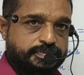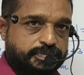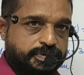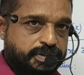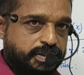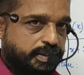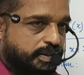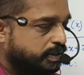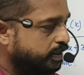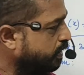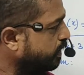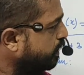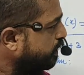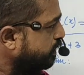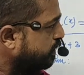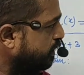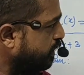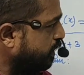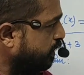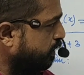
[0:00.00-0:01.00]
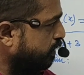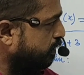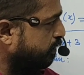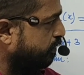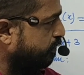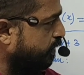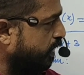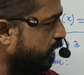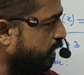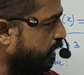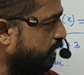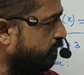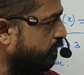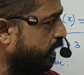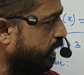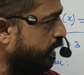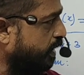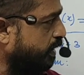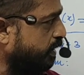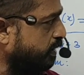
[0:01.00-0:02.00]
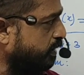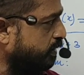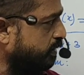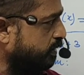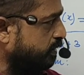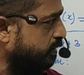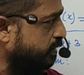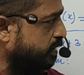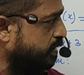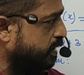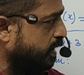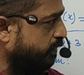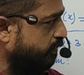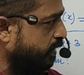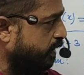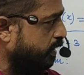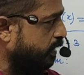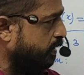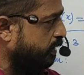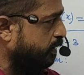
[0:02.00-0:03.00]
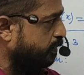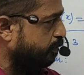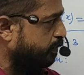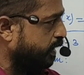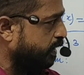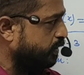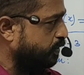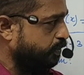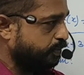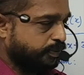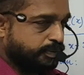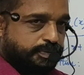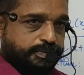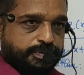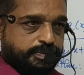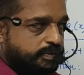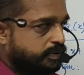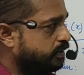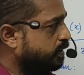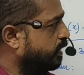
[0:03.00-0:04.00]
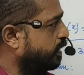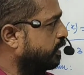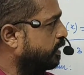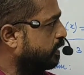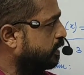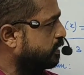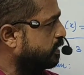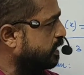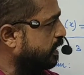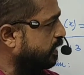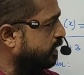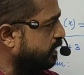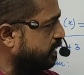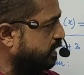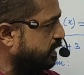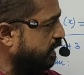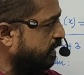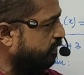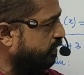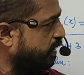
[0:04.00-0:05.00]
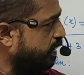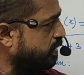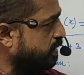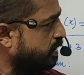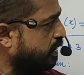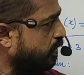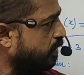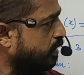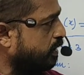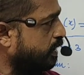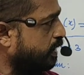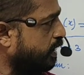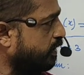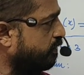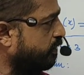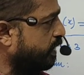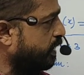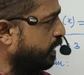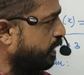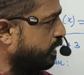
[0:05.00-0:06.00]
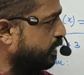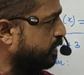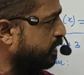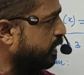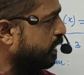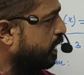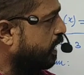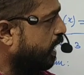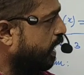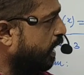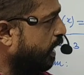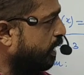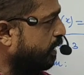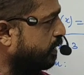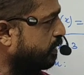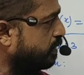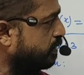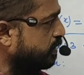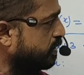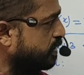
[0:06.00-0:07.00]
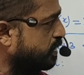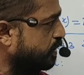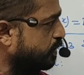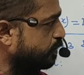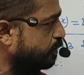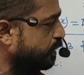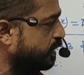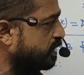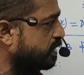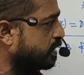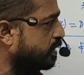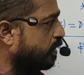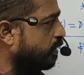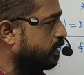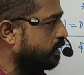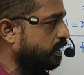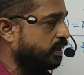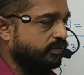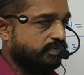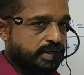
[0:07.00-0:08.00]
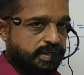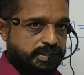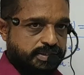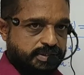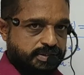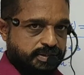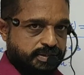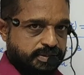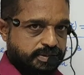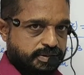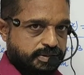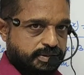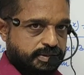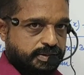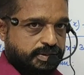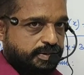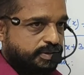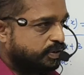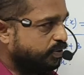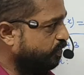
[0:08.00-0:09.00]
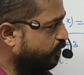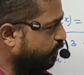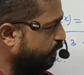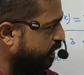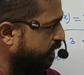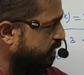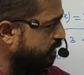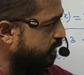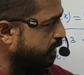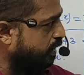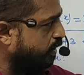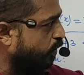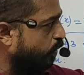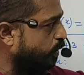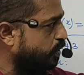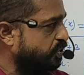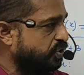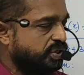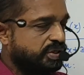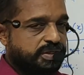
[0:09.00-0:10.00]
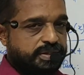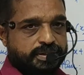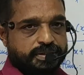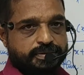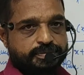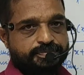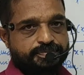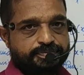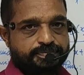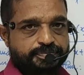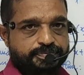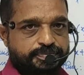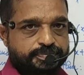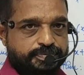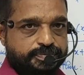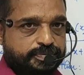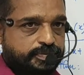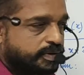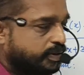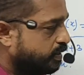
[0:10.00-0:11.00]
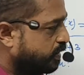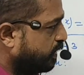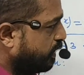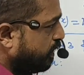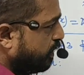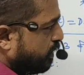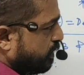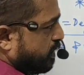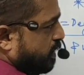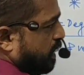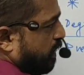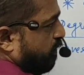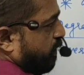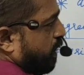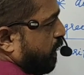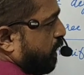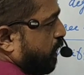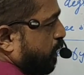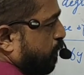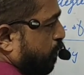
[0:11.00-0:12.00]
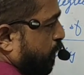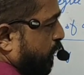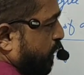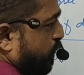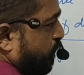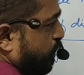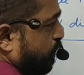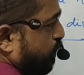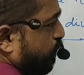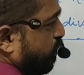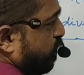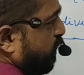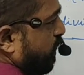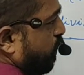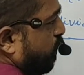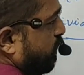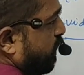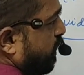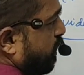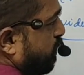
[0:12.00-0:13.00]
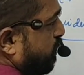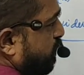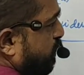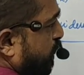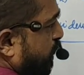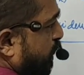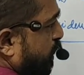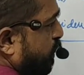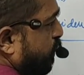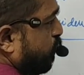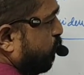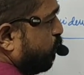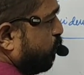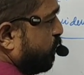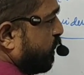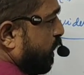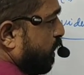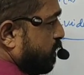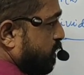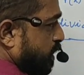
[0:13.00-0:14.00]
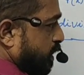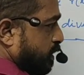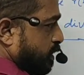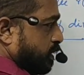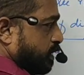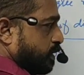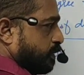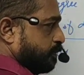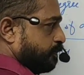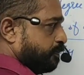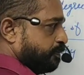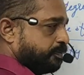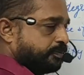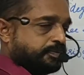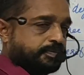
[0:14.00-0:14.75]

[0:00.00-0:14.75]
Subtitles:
So see, we are dividing 7 by 2. Then this 7 is called a dividend and this 2 is called a divisor. So what is the quotient? See, 7 by 2, we know that 3 2s are 6.